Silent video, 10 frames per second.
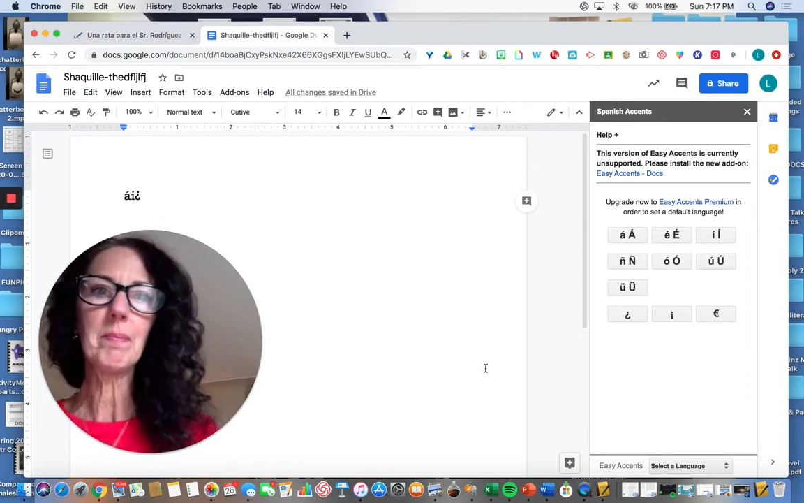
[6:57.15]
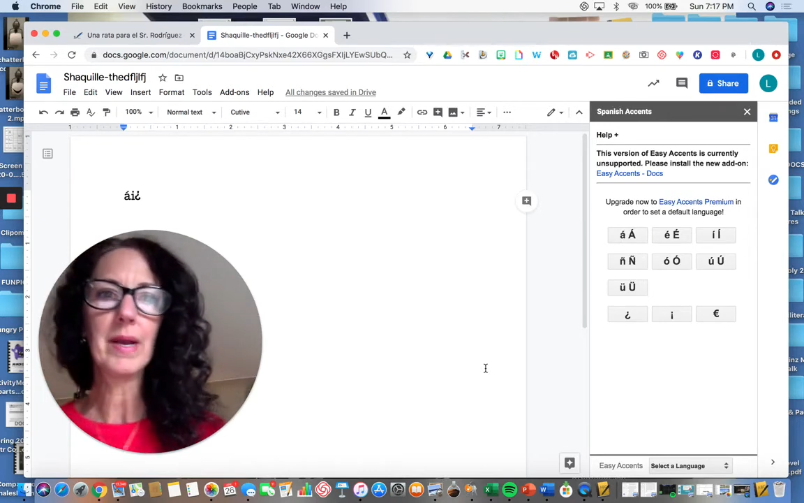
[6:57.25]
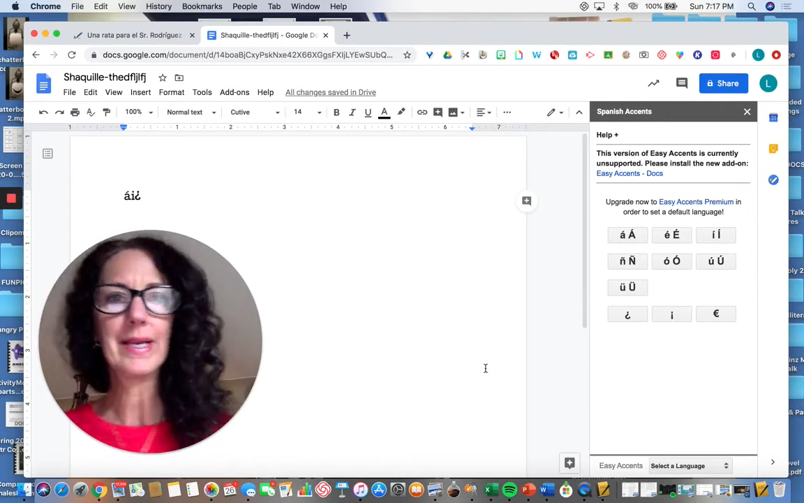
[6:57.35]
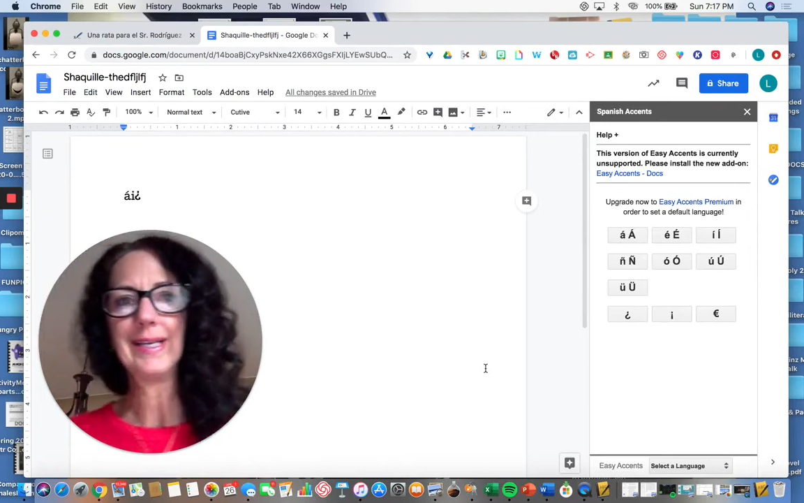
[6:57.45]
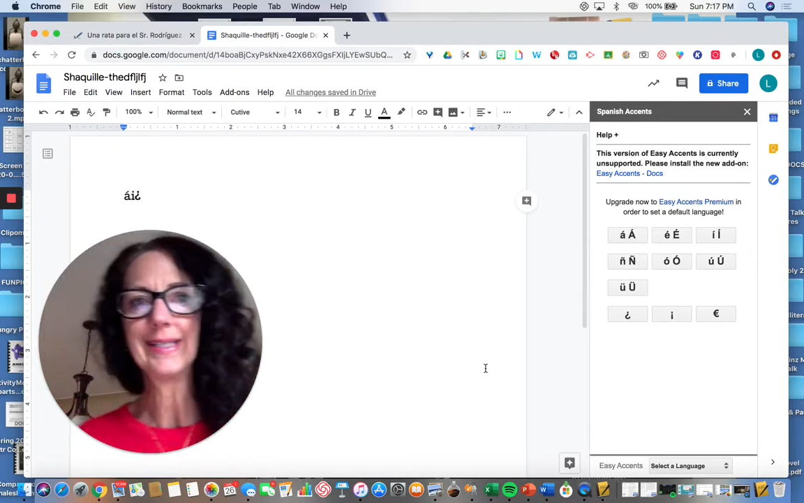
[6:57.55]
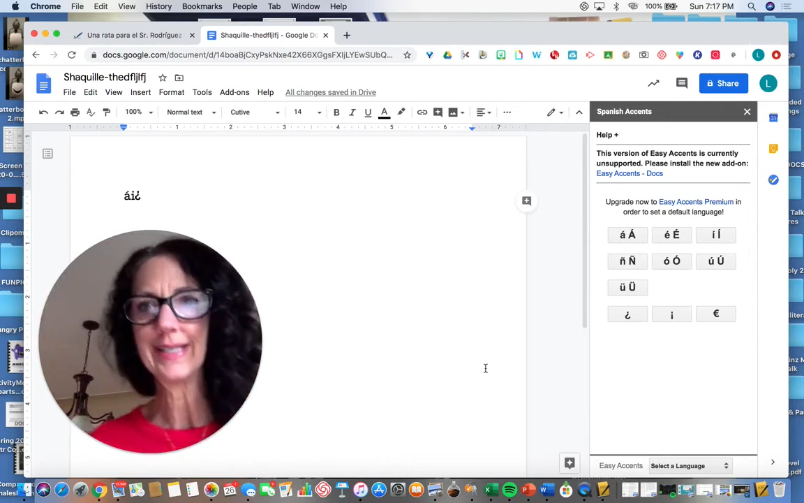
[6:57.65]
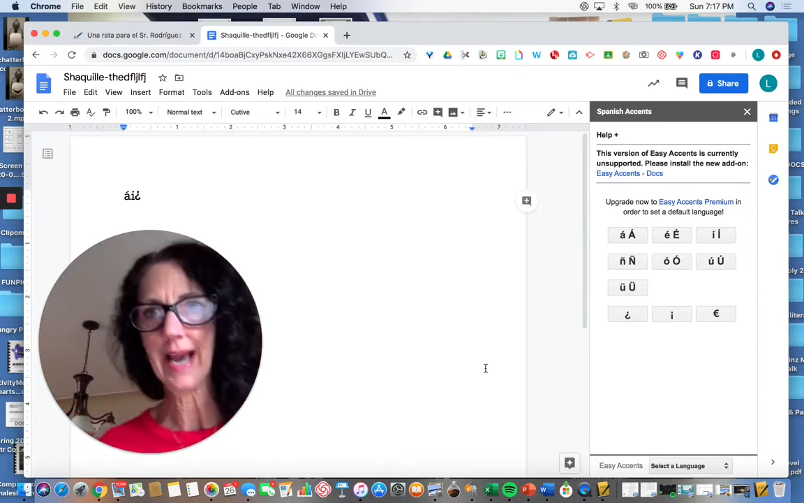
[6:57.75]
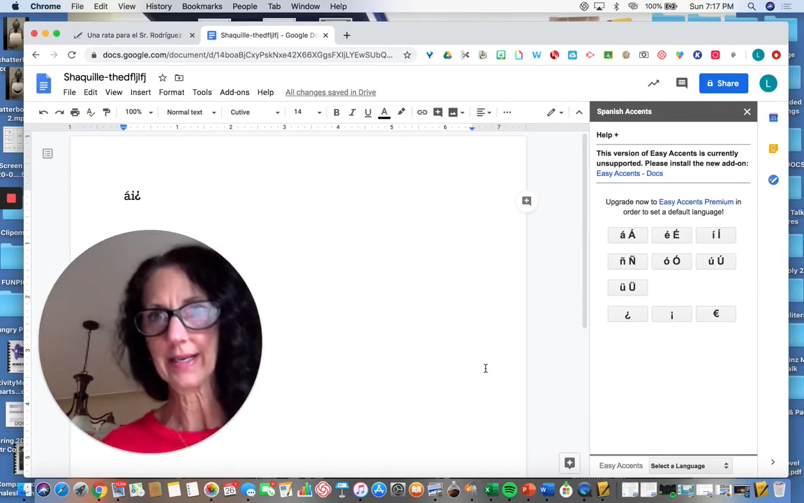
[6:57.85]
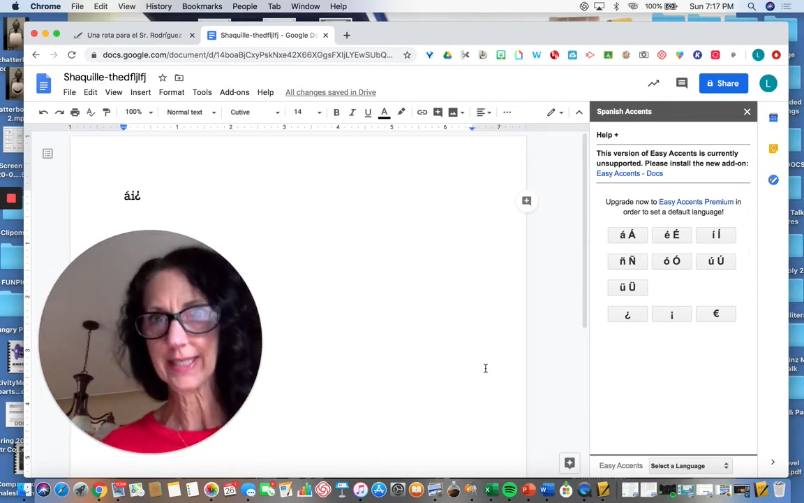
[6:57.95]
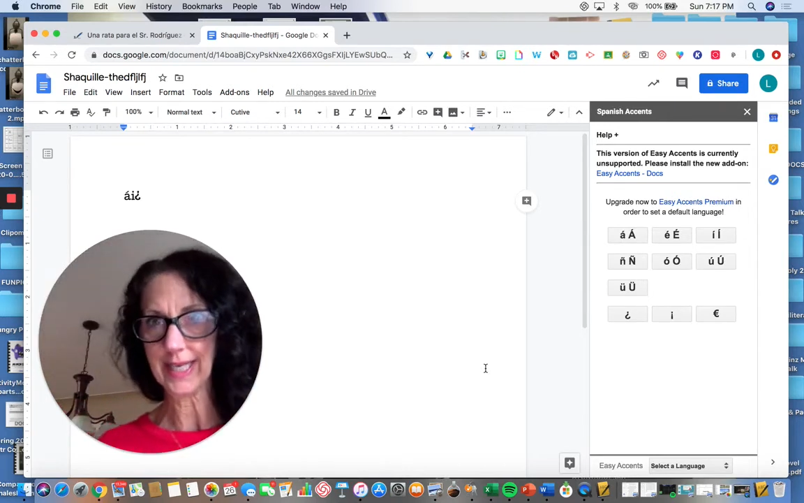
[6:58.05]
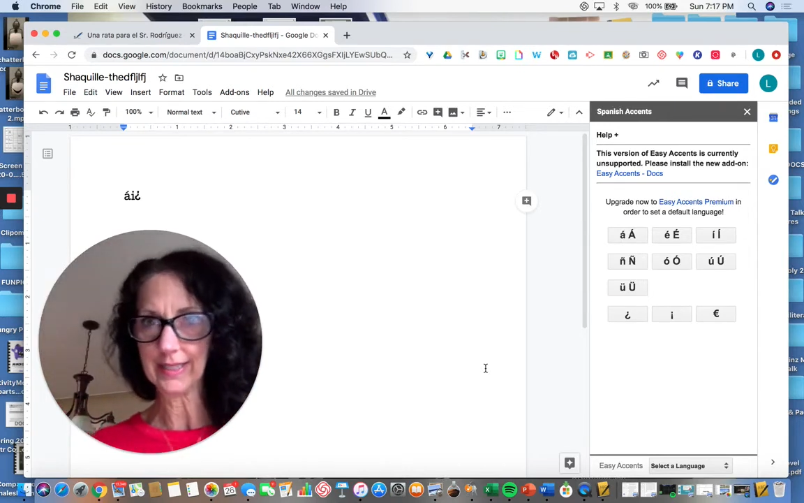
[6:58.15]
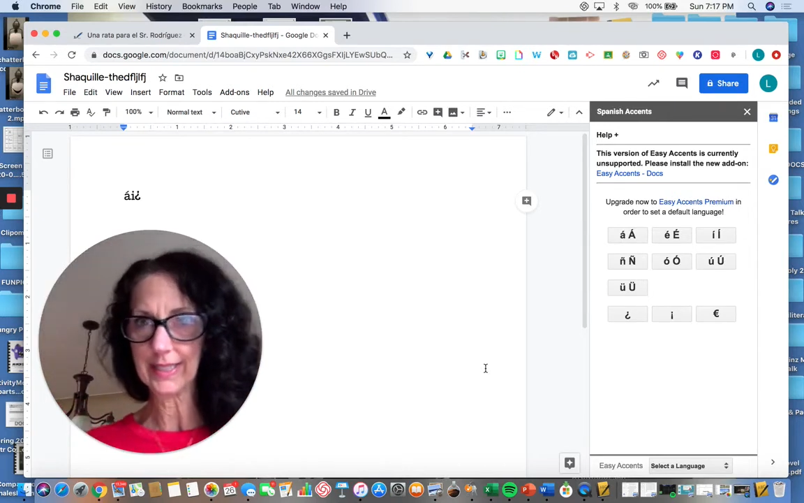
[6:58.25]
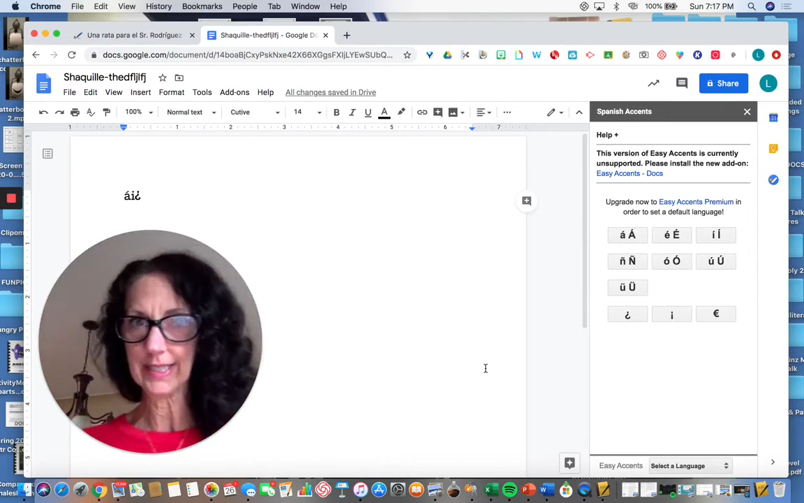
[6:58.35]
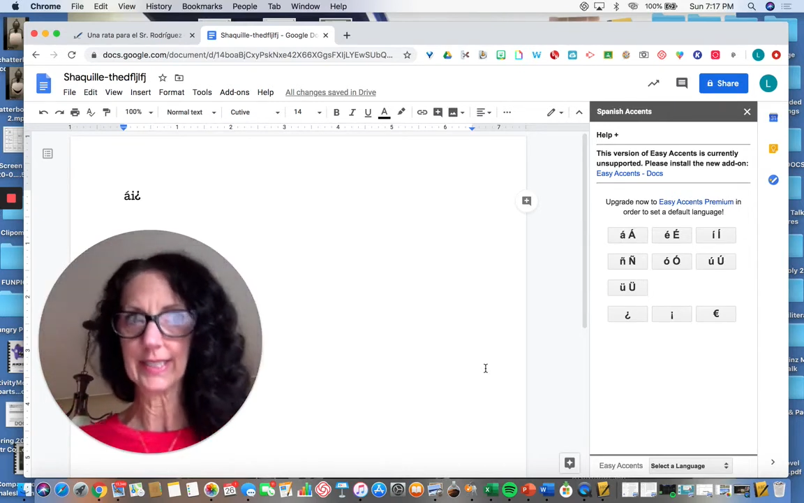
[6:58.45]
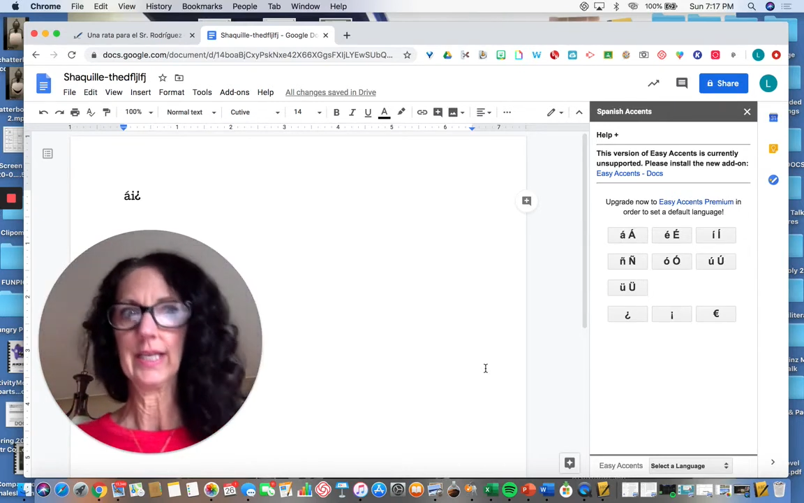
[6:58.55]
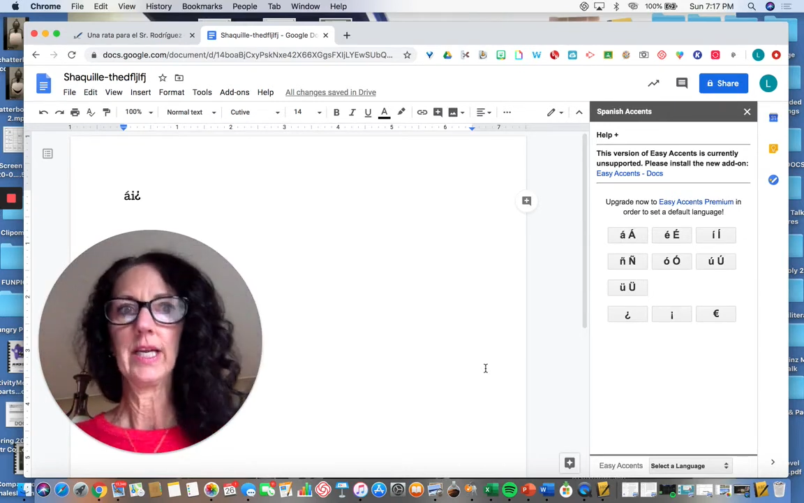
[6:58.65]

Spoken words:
my Easy Accents,